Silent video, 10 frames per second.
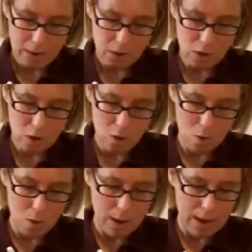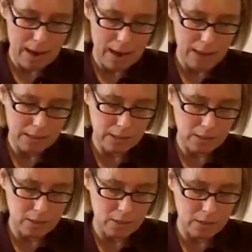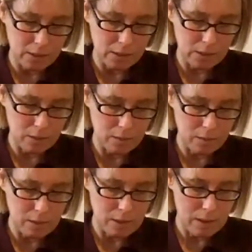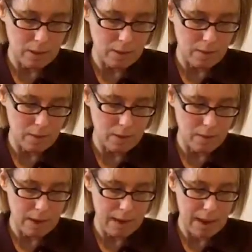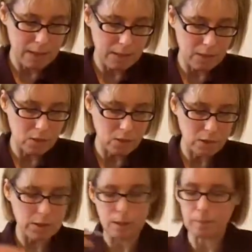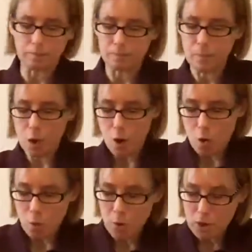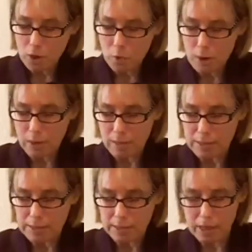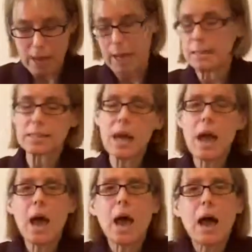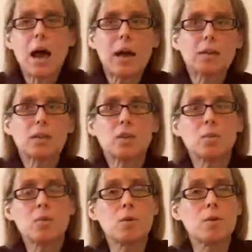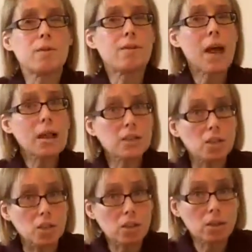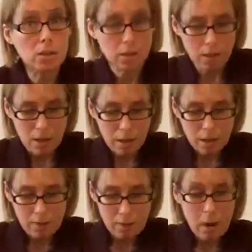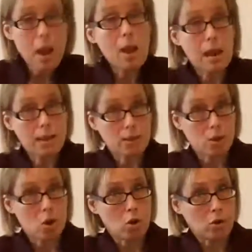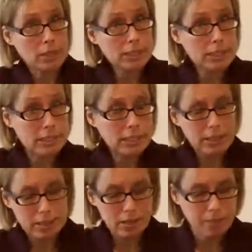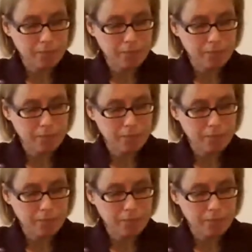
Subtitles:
So I asked the students, there we go, I asked the students which one of these little guys has to move faster and has a longer distance